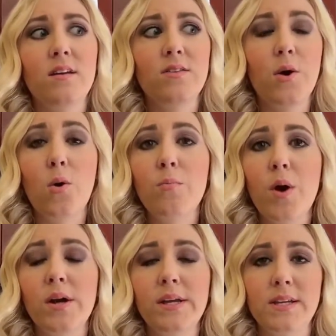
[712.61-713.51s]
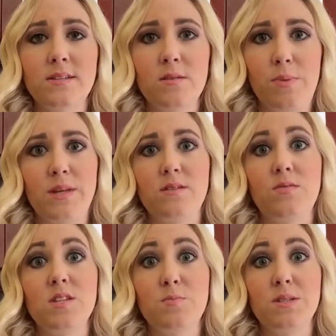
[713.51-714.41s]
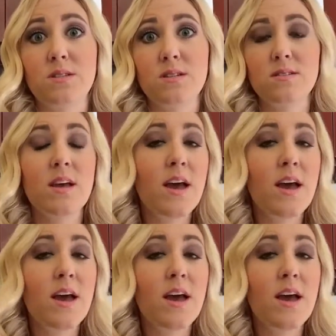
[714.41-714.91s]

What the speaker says: the home party is the base of this business.